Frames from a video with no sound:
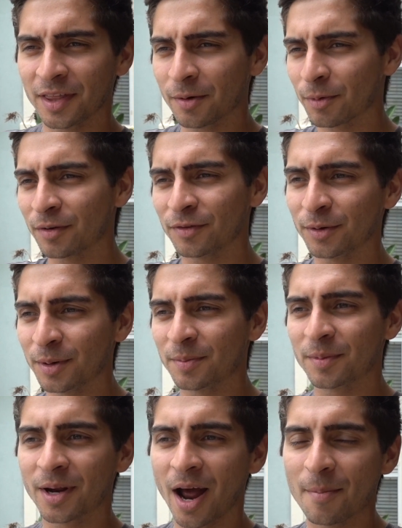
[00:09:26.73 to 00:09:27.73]
I think one of you
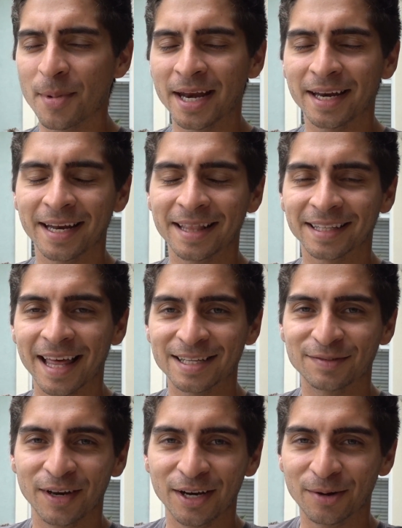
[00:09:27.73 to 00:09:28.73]
had commented in the
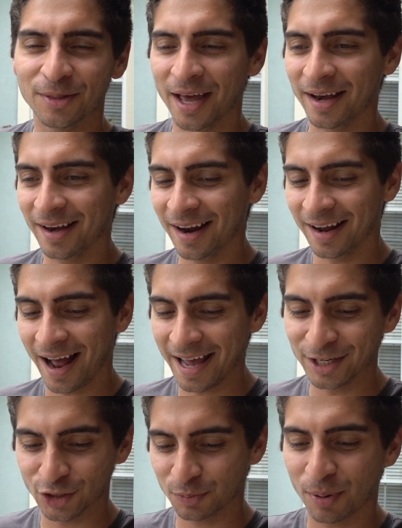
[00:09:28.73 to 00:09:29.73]
last video that I
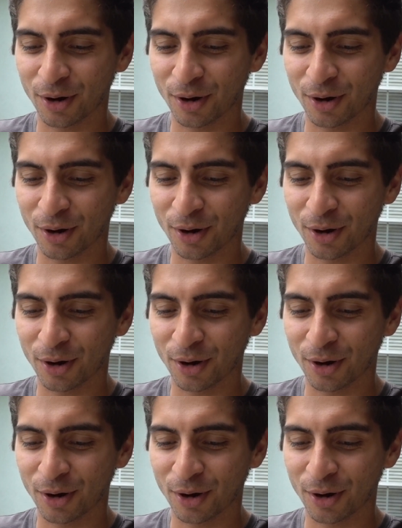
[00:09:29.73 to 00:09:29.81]
had just